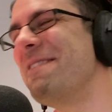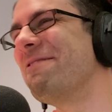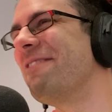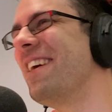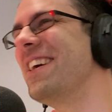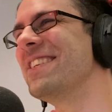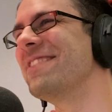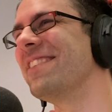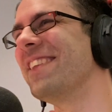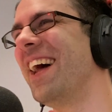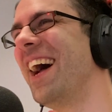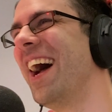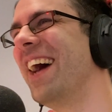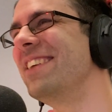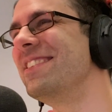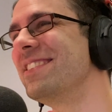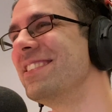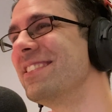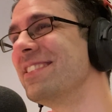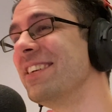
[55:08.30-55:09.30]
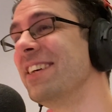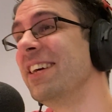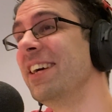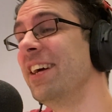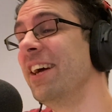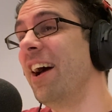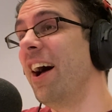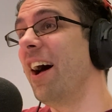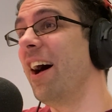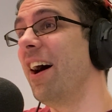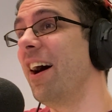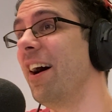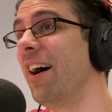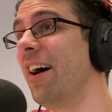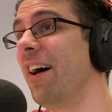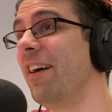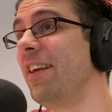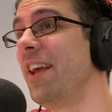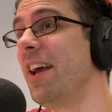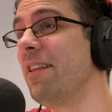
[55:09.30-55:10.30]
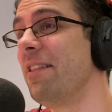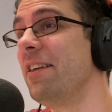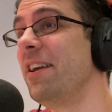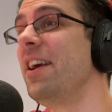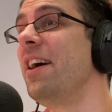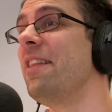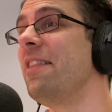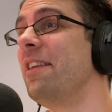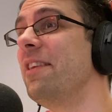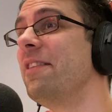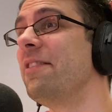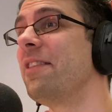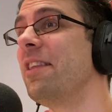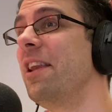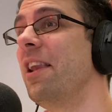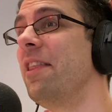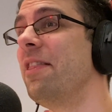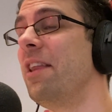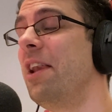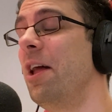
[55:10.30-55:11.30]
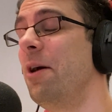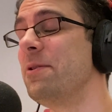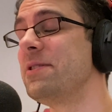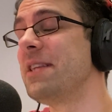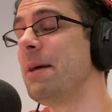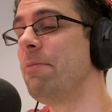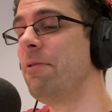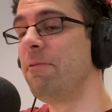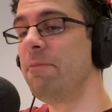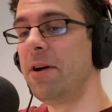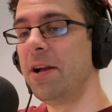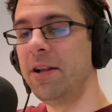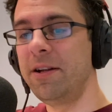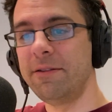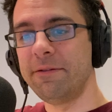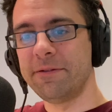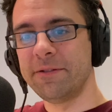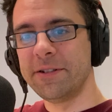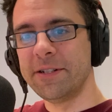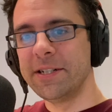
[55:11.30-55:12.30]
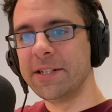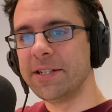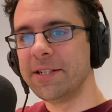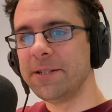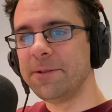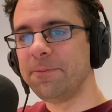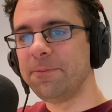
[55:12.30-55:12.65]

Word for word: phrase for that. It's just the lowest ebb of my life. Yeah. But no,